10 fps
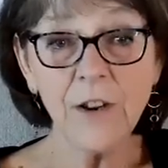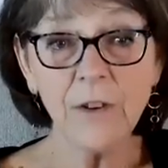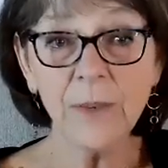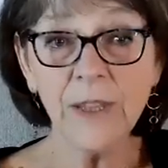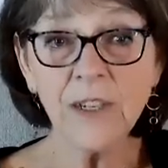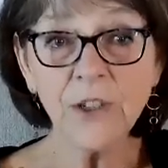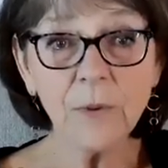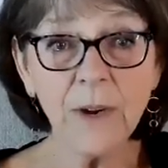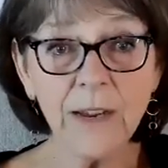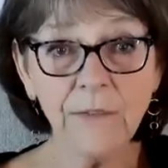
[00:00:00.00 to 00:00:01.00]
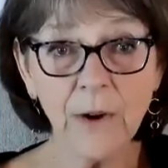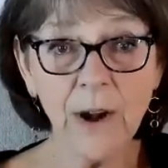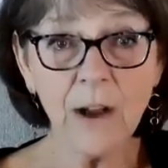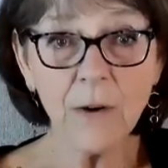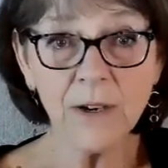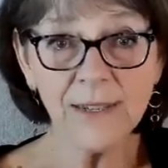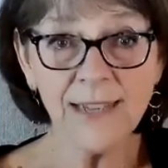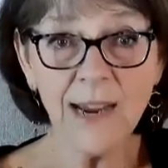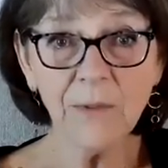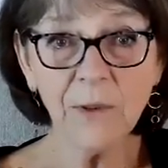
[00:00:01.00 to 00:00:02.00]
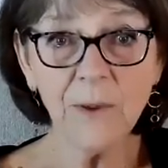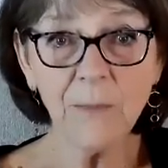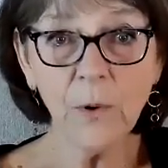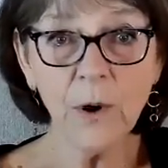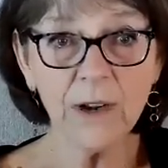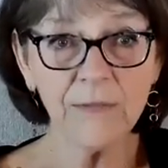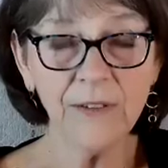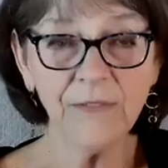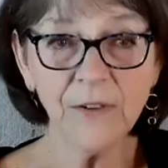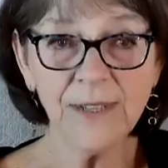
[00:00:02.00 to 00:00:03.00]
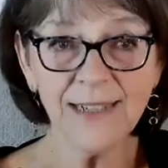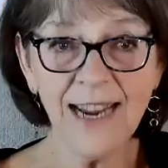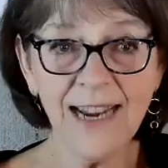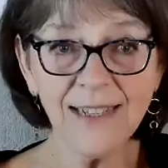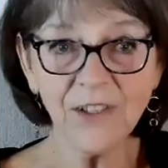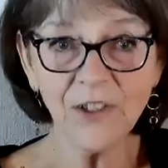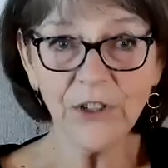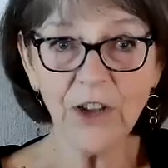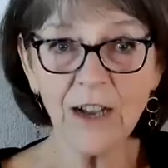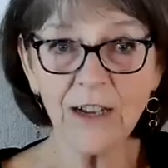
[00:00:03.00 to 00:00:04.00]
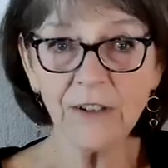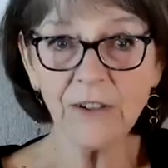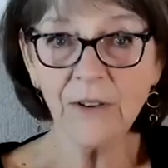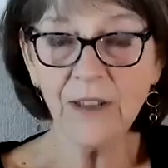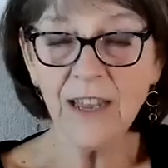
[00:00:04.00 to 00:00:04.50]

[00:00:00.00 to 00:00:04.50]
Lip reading: Within 24 hours came the report of the first case in Chicago.